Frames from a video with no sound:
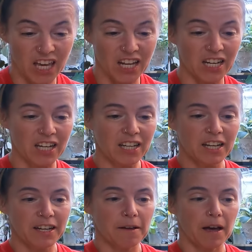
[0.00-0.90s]
then
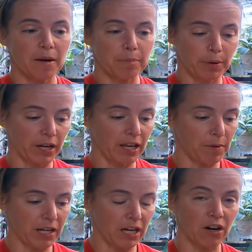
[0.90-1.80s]
put
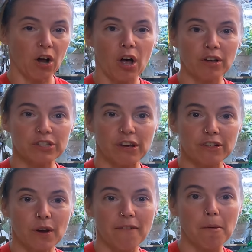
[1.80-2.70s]
him in here also.
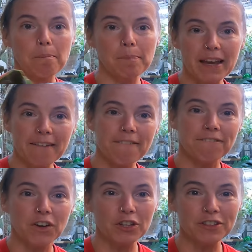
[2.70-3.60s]
So I have a big
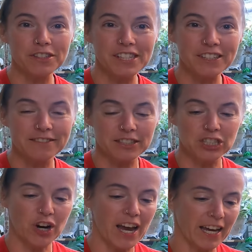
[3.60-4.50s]
full Silver
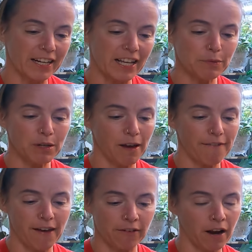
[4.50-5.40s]
Dragon. It's one of my
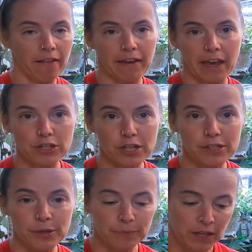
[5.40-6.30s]
favorite
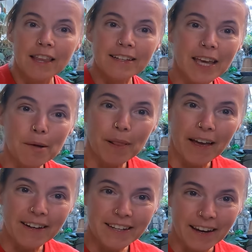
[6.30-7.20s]
alocasias. Let's get
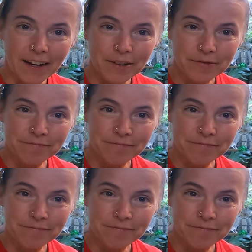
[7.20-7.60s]
planty.